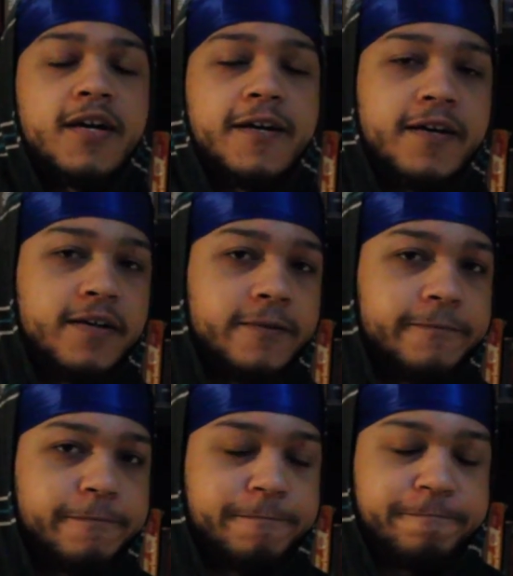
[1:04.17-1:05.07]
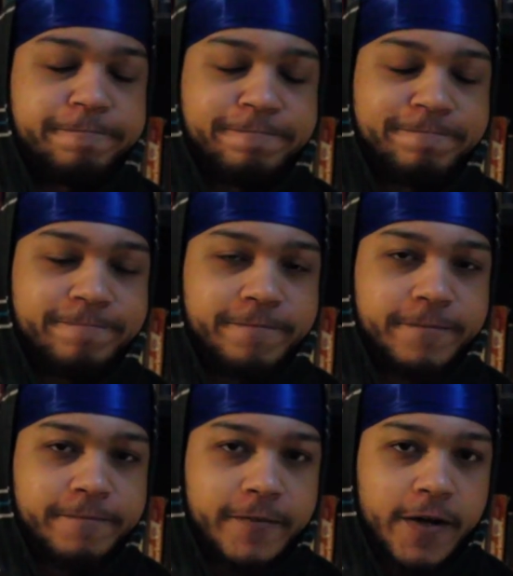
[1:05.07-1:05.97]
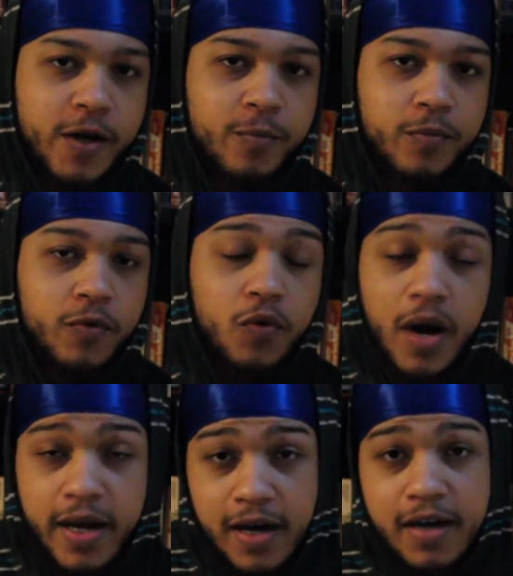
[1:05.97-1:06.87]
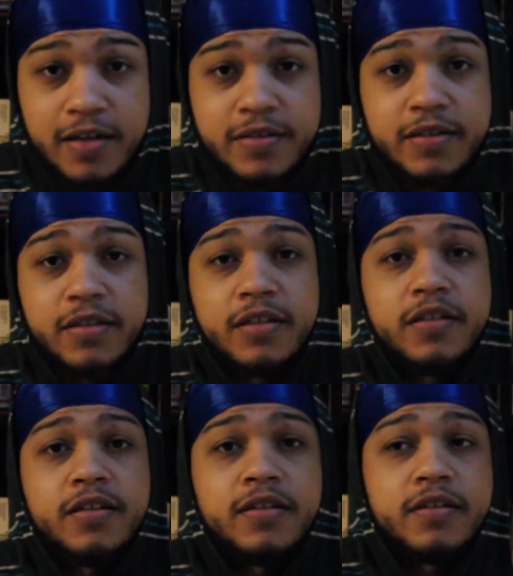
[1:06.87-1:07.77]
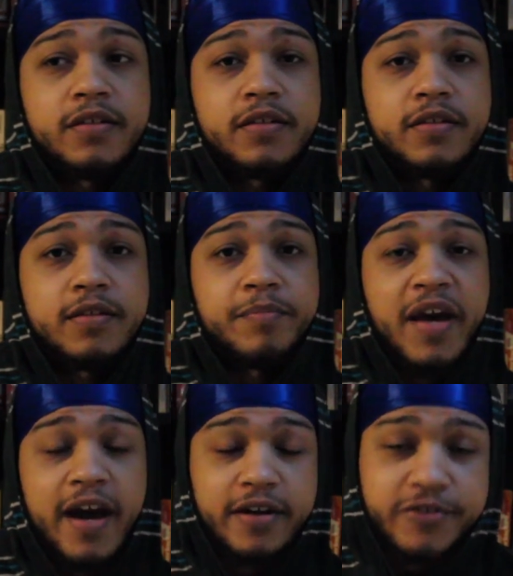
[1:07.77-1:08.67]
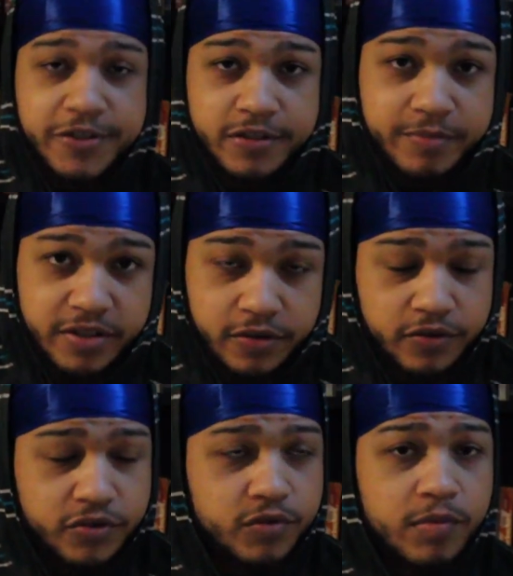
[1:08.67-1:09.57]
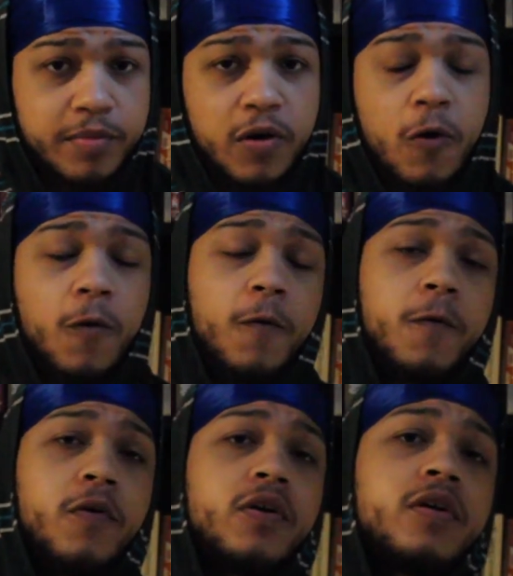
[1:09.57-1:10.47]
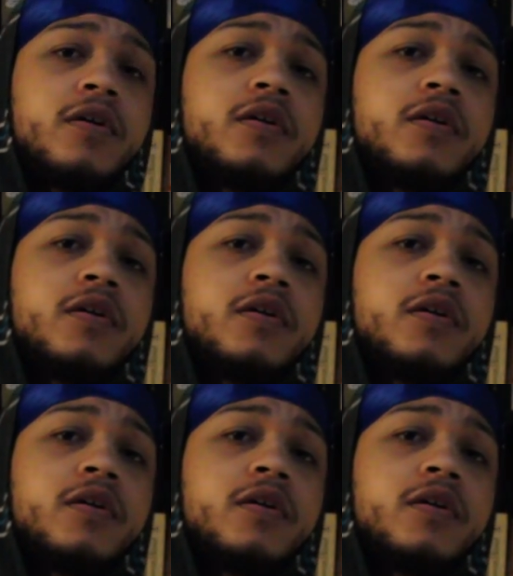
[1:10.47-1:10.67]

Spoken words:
And I'm quite honestly, the Packers should have been in the Super Bowl.